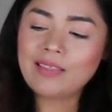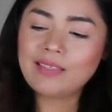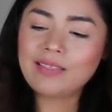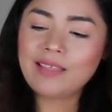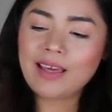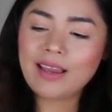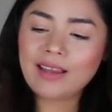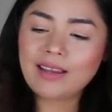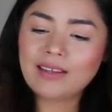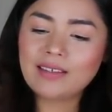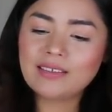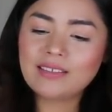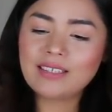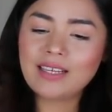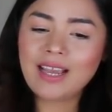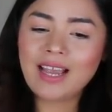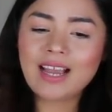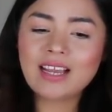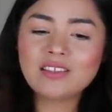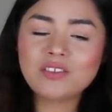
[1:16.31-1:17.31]
that
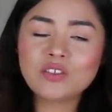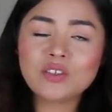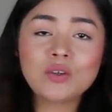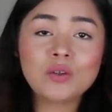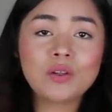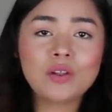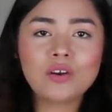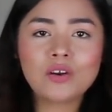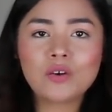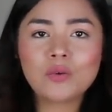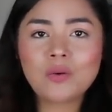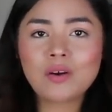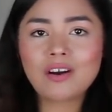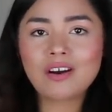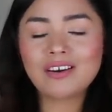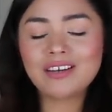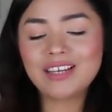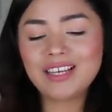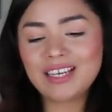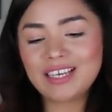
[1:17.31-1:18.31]
has you low
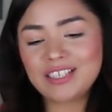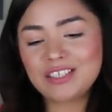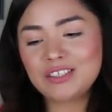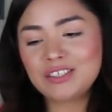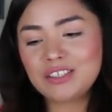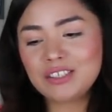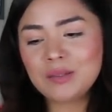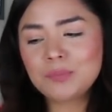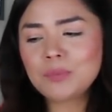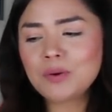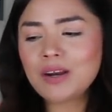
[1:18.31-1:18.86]
on energy.